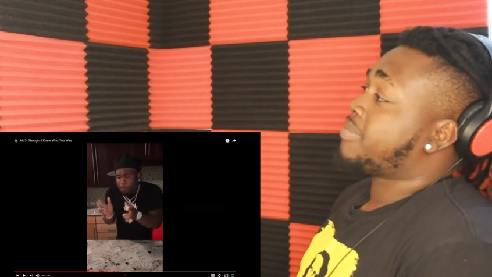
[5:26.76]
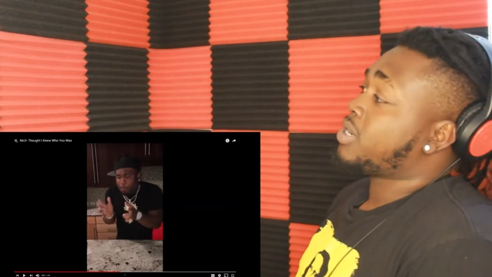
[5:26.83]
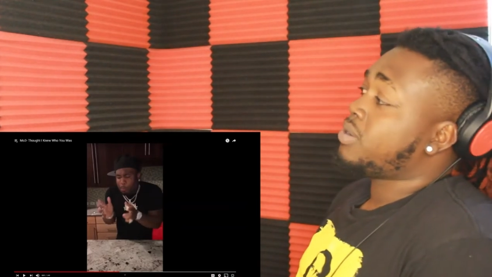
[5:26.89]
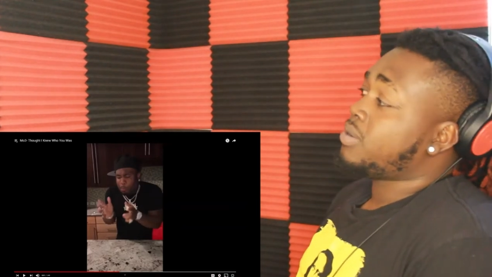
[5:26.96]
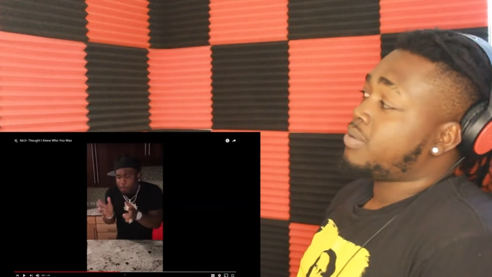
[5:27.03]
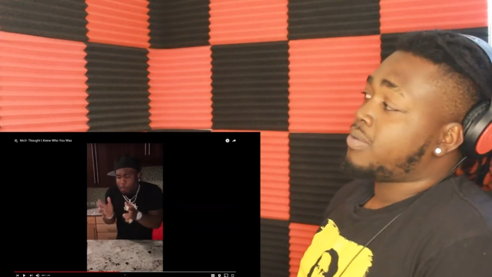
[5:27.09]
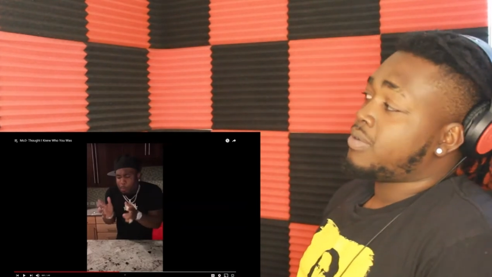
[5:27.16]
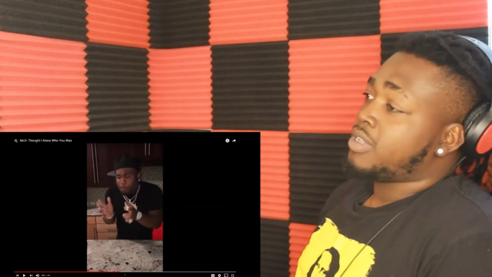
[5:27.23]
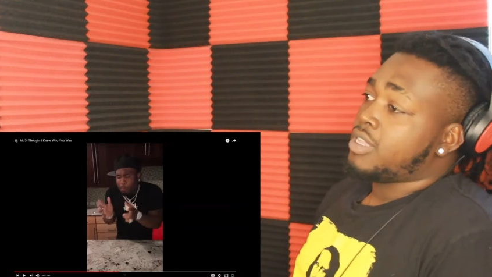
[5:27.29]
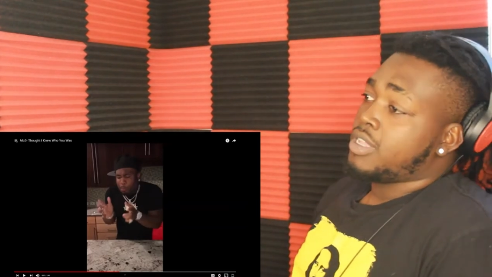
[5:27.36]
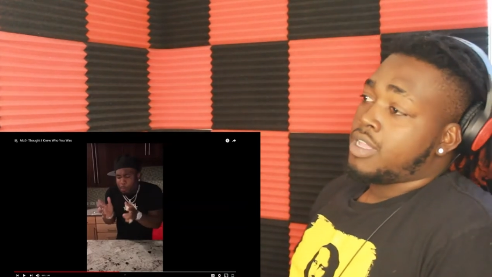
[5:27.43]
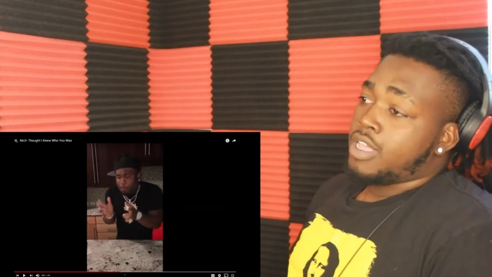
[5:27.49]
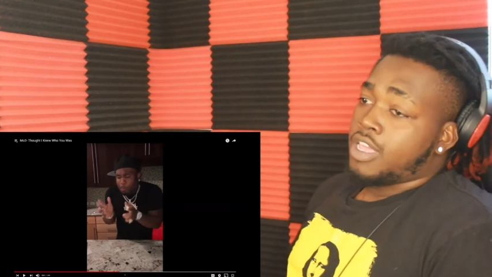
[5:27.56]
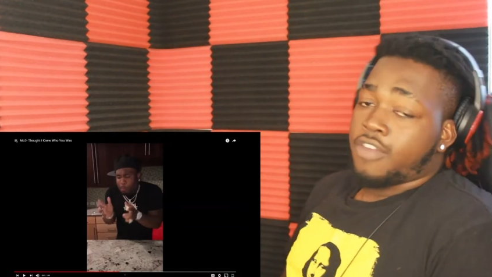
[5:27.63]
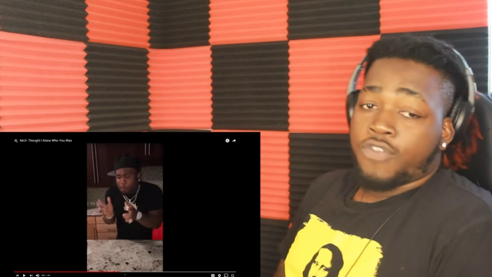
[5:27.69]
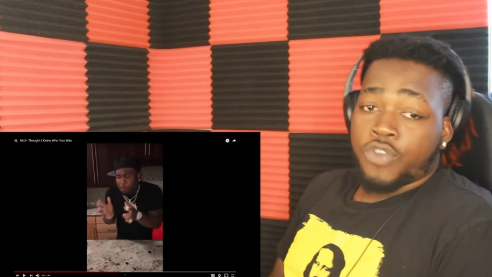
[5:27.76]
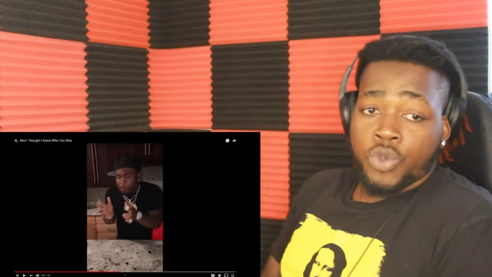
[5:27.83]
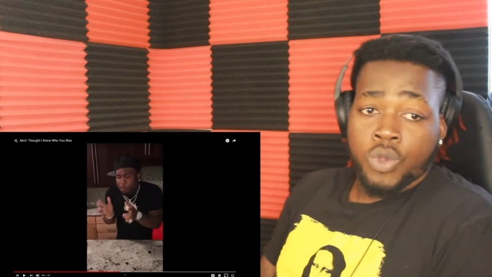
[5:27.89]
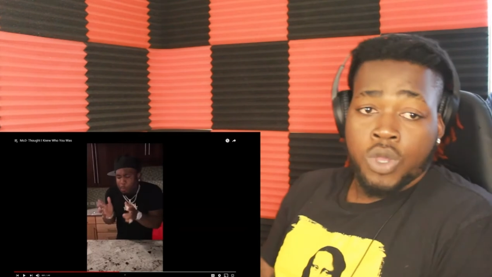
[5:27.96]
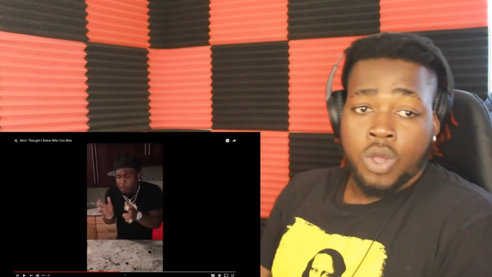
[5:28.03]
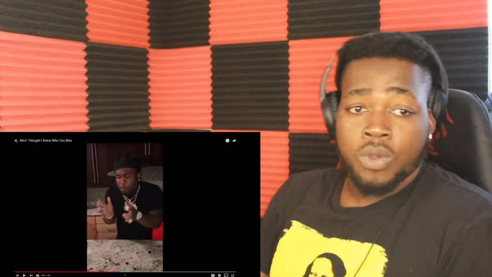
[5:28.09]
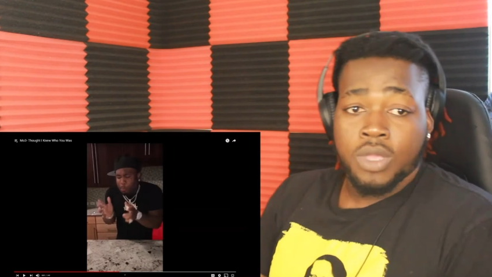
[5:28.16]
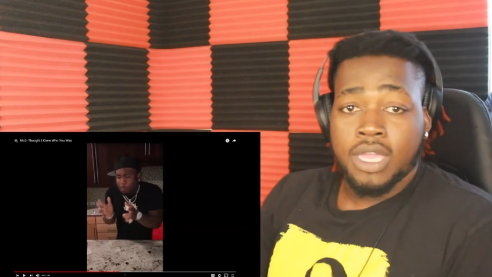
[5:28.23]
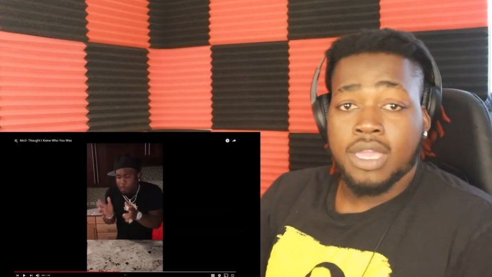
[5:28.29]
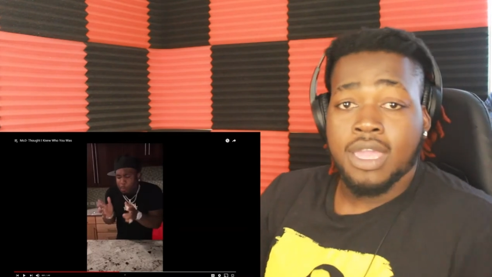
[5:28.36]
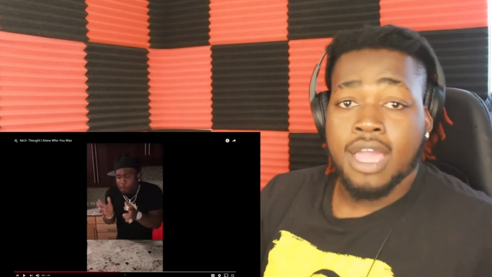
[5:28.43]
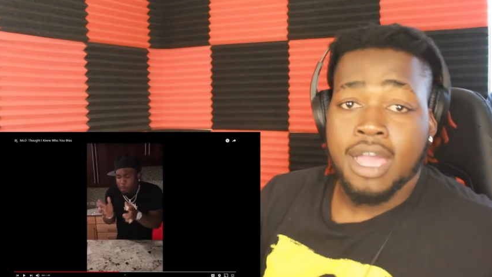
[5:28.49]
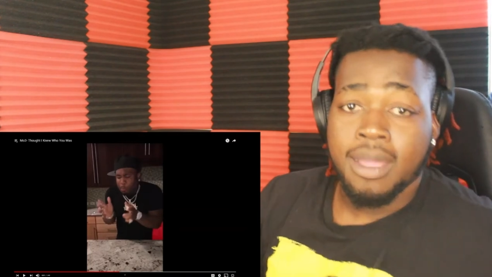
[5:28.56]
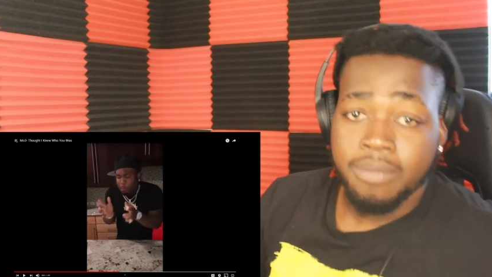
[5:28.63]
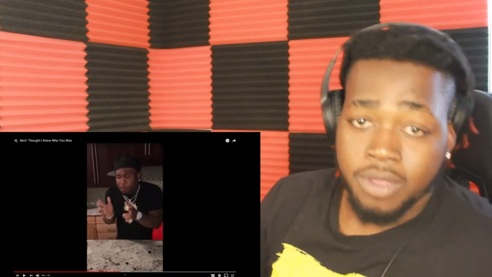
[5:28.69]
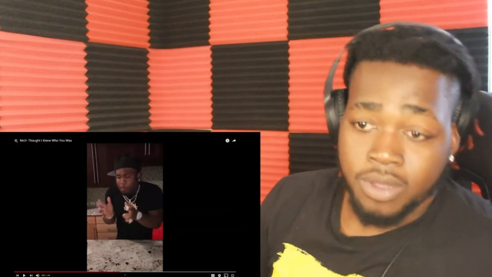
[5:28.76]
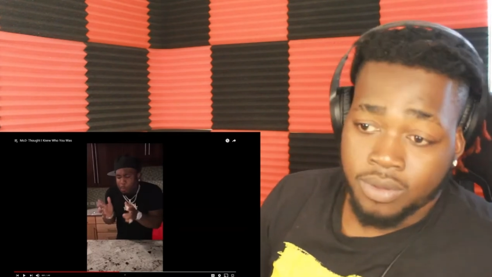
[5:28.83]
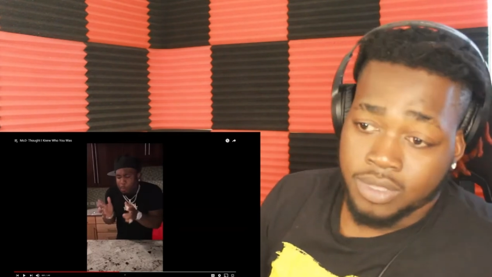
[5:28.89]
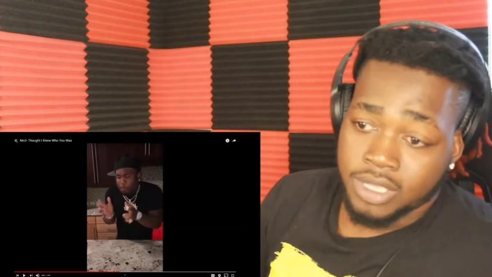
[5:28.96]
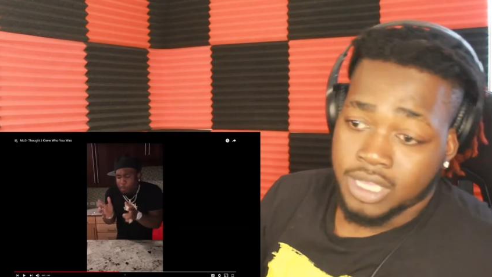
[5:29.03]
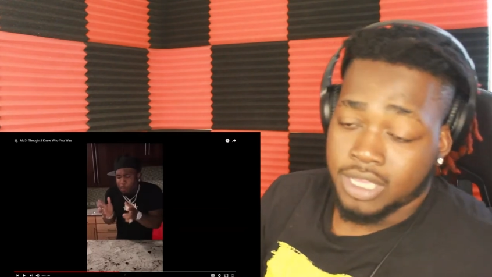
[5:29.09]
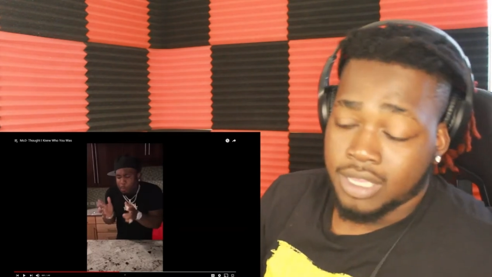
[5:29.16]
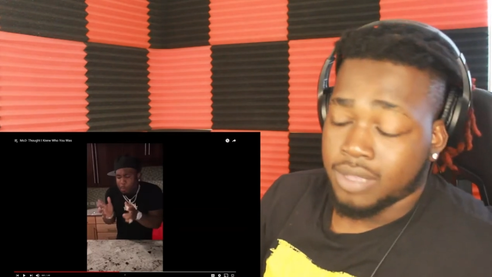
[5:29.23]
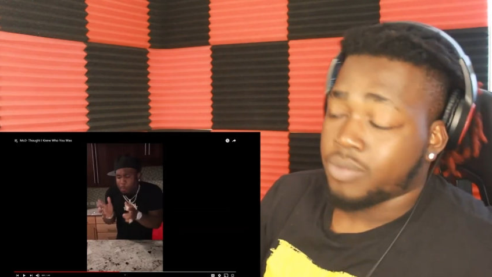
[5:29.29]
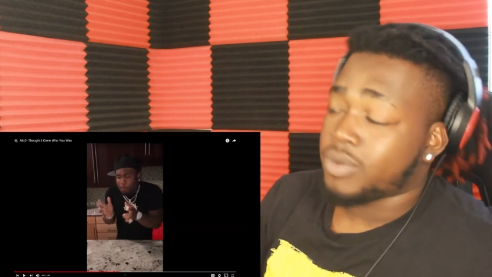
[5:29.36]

bro. If you gonna eat, I'm gonna eat.